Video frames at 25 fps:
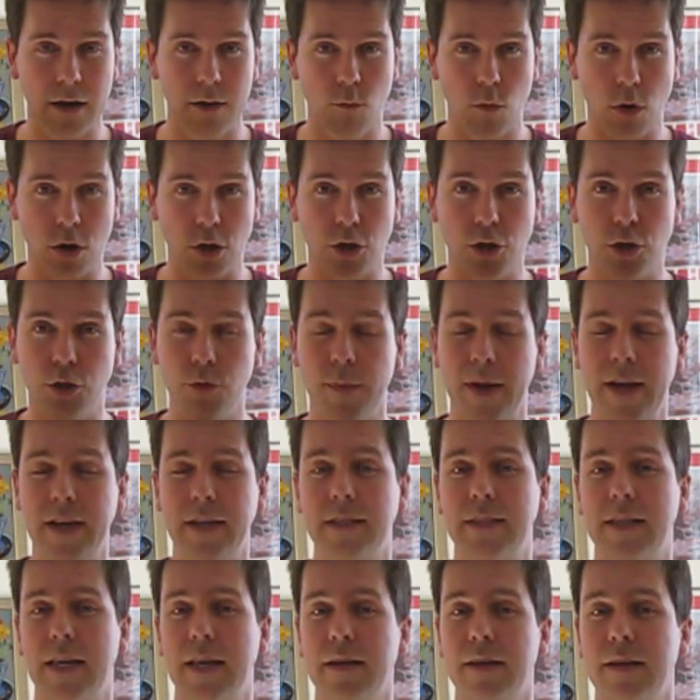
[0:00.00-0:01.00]
or two
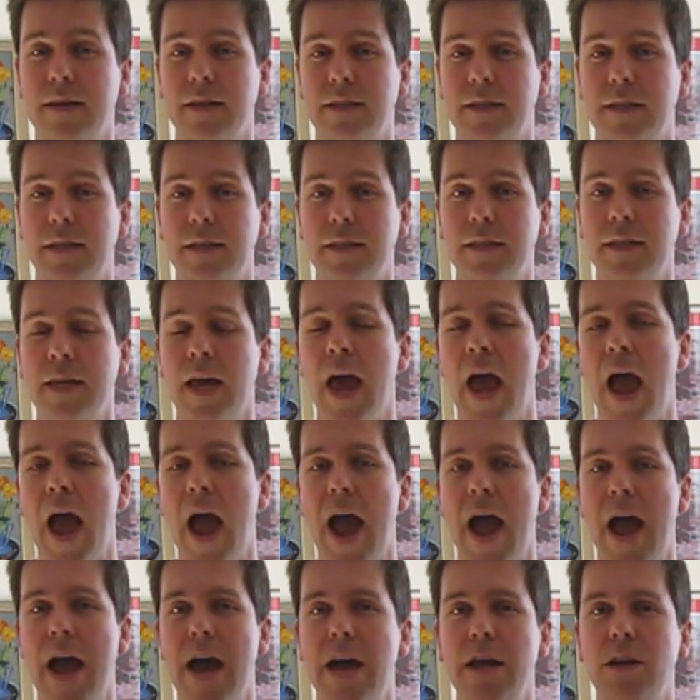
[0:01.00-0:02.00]
main sentences.
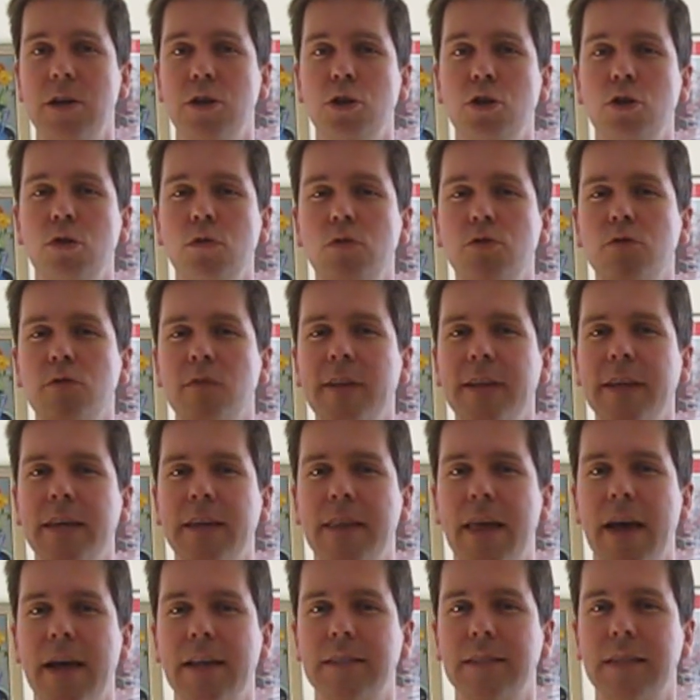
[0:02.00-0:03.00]
And usually
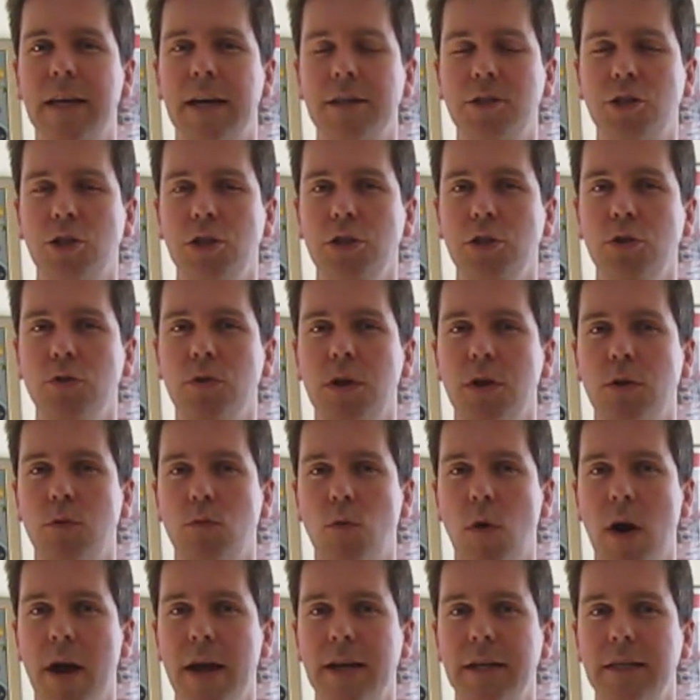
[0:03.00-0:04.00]
in that section you can
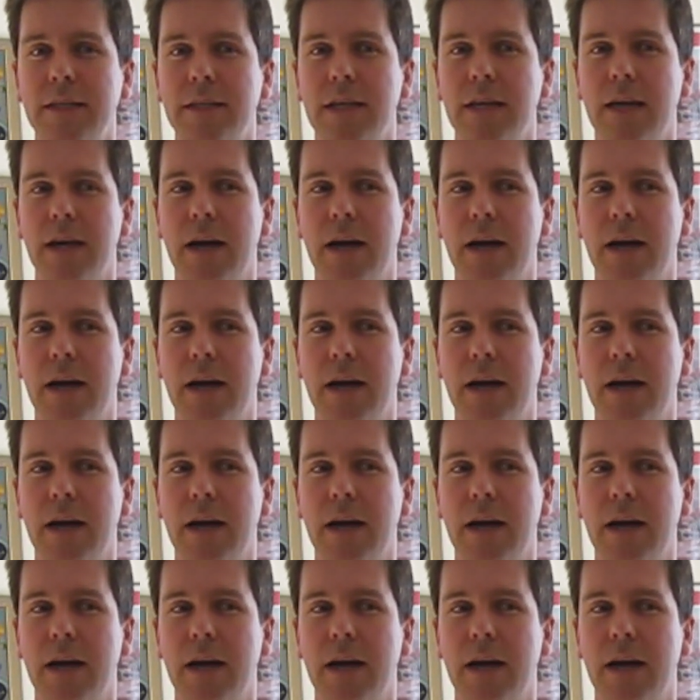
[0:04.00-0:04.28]
write,